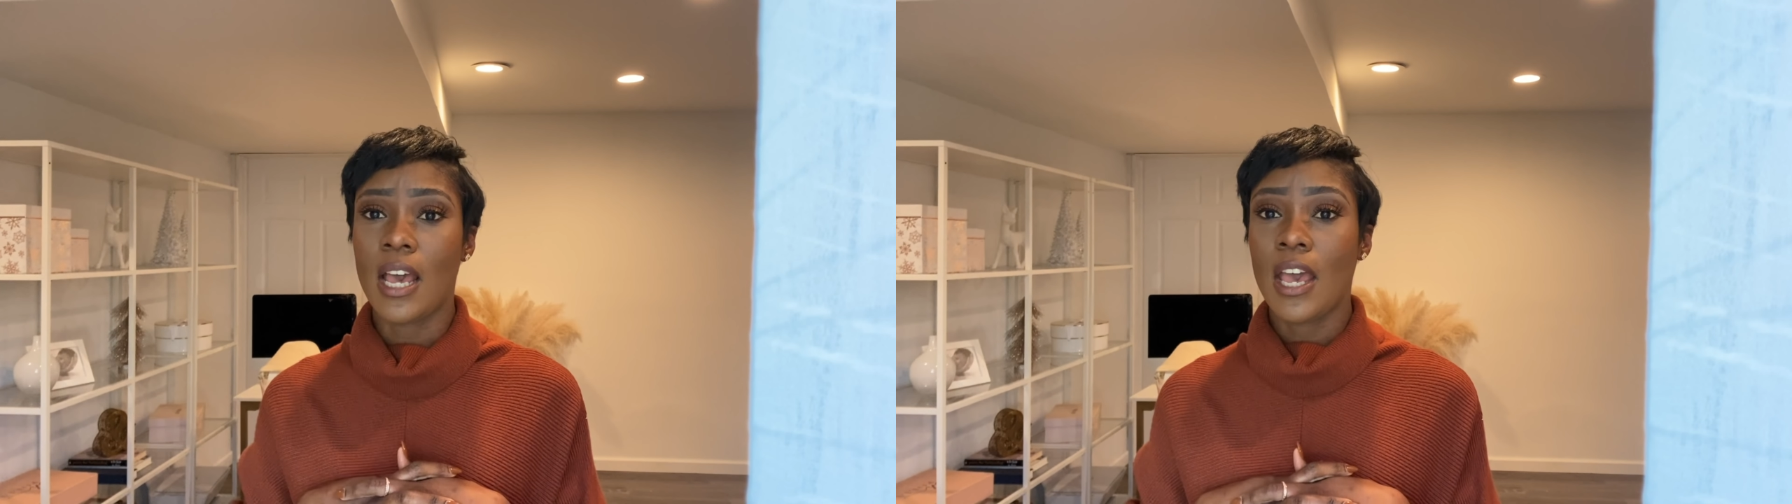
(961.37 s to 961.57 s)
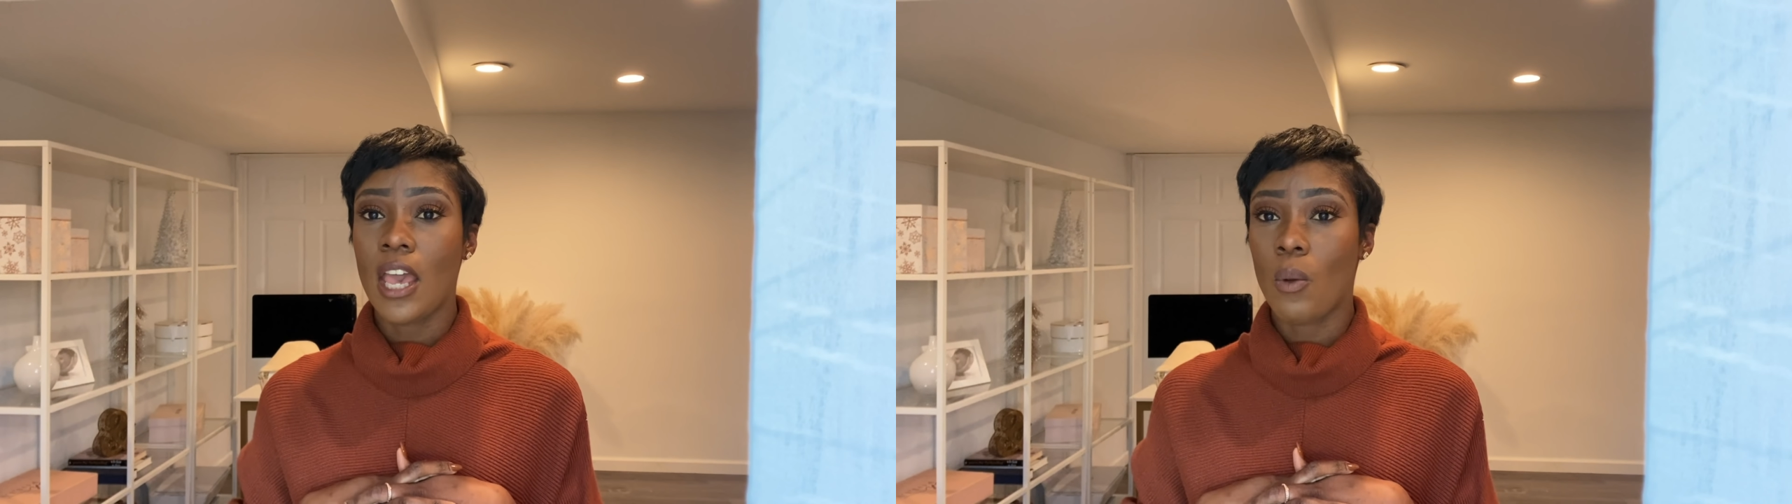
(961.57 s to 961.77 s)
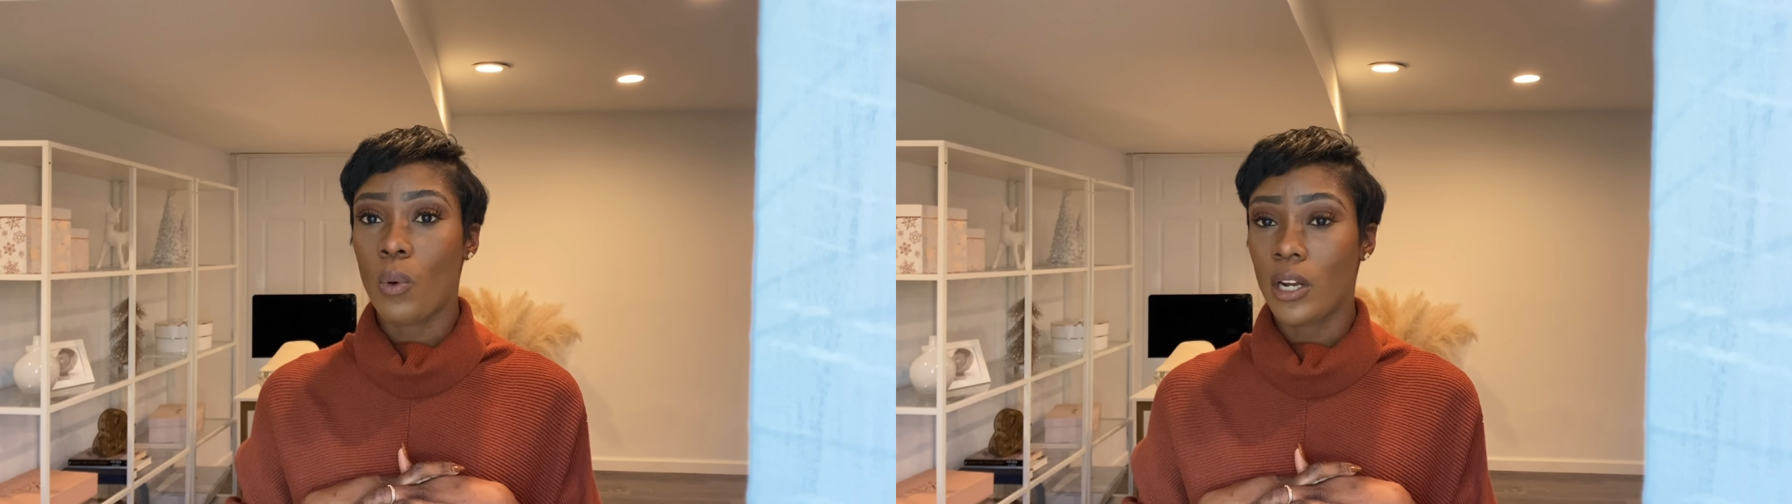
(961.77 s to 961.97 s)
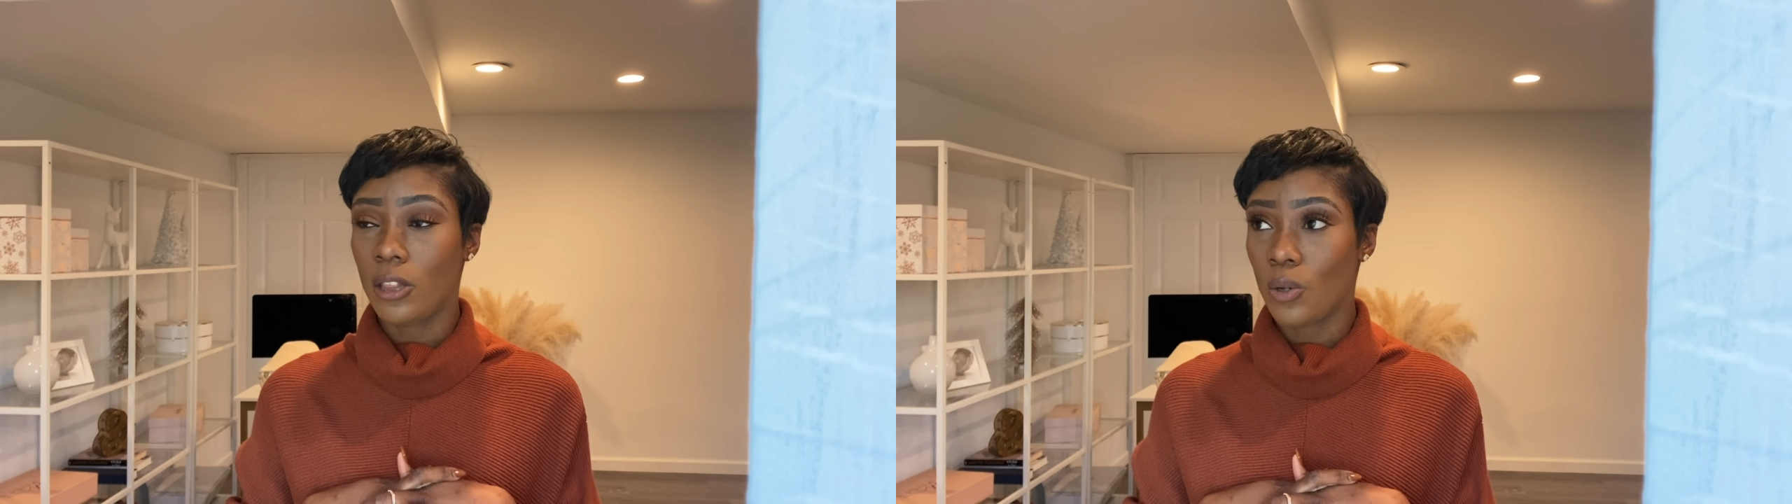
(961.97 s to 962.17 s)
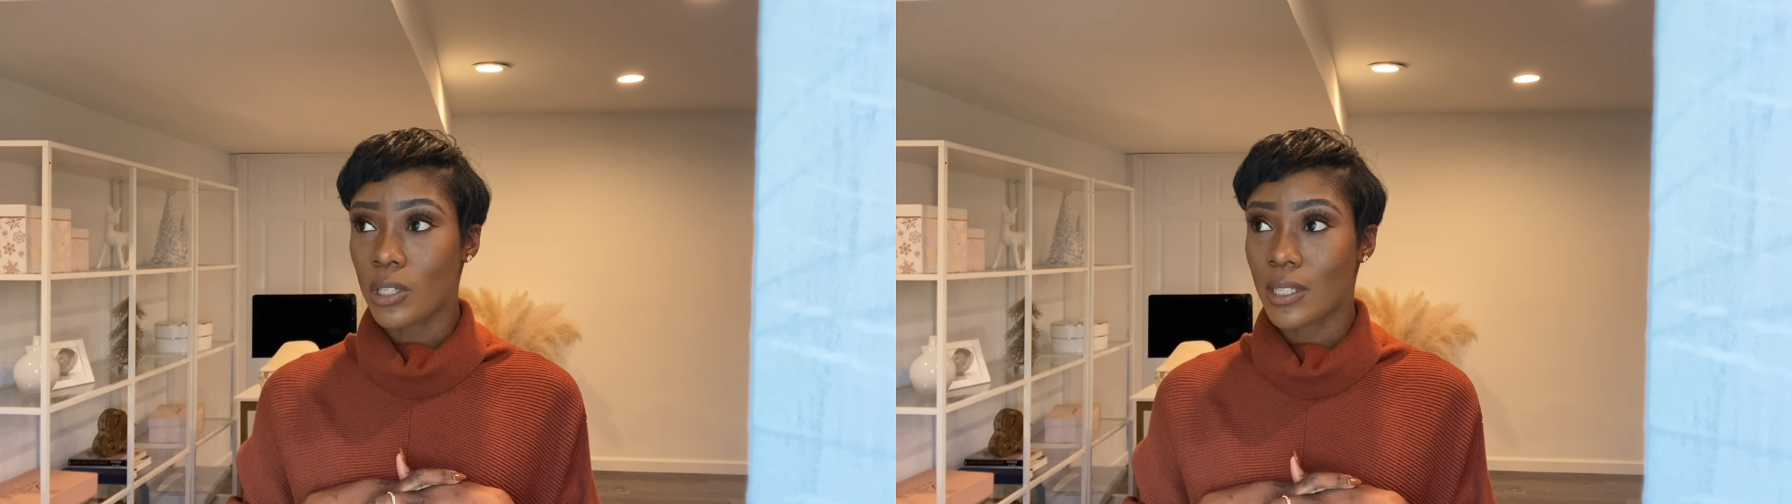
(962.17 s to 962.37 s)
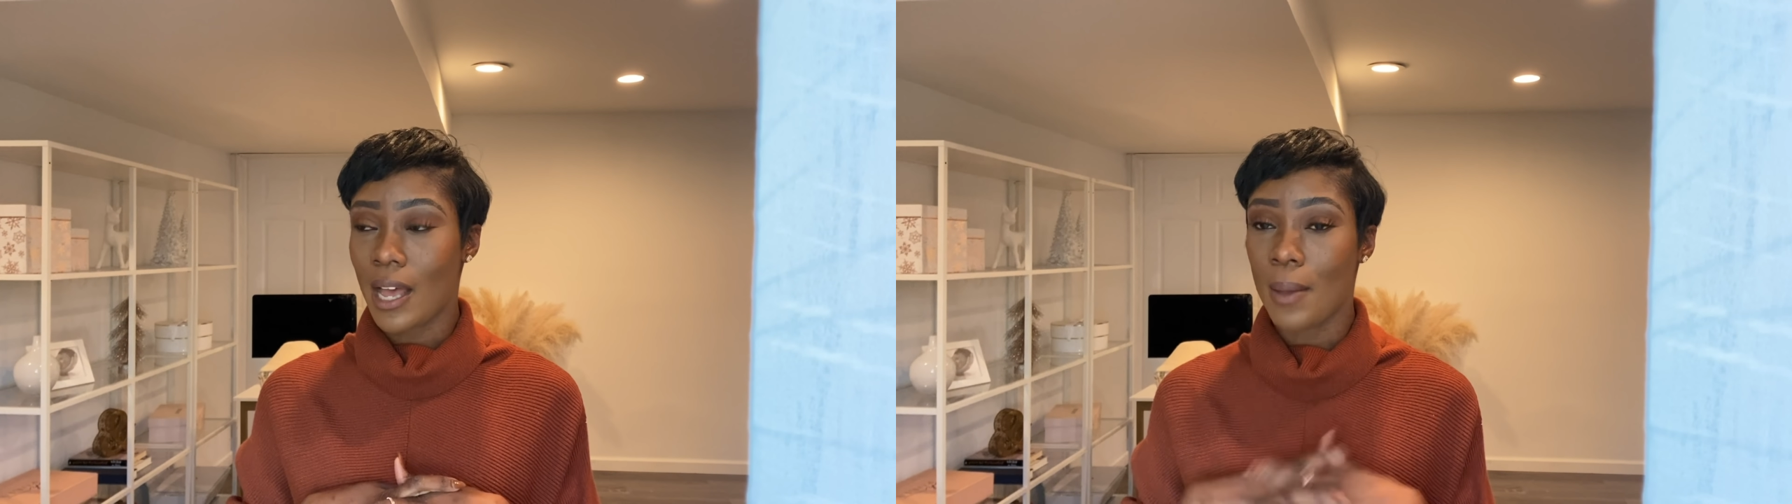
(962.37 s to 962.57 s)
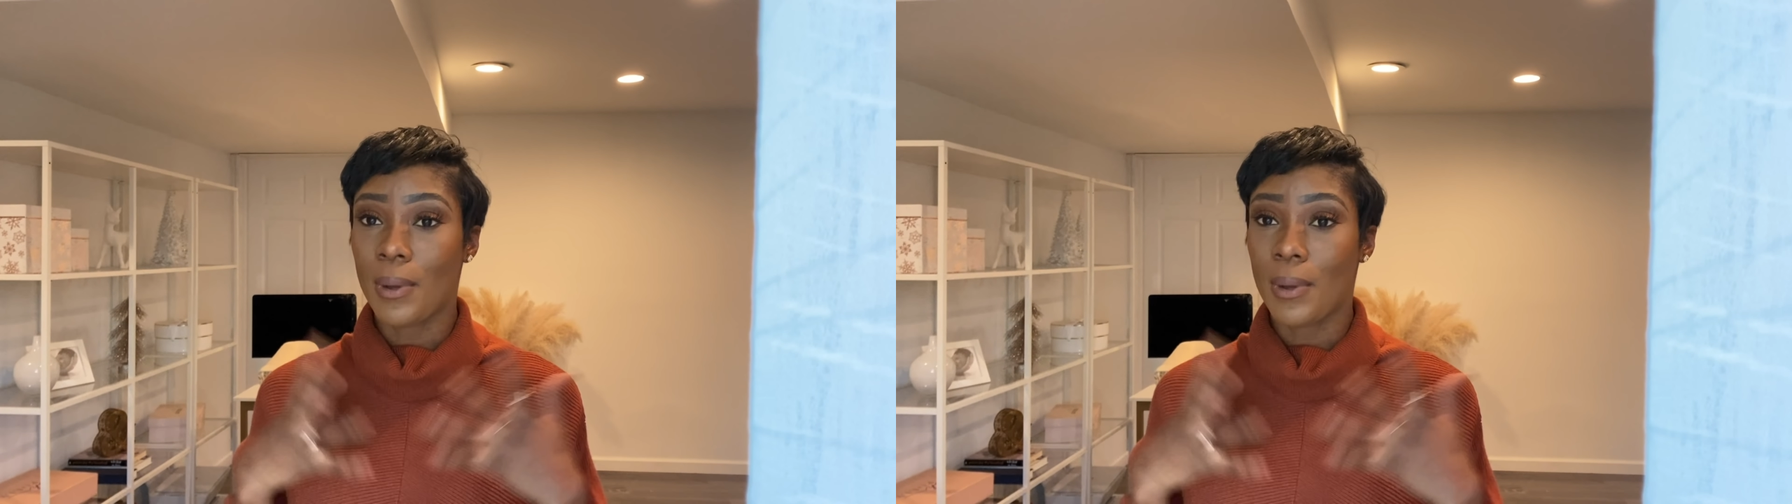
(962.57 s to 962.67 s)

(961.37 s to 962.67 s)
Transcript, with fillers: and what it looks like.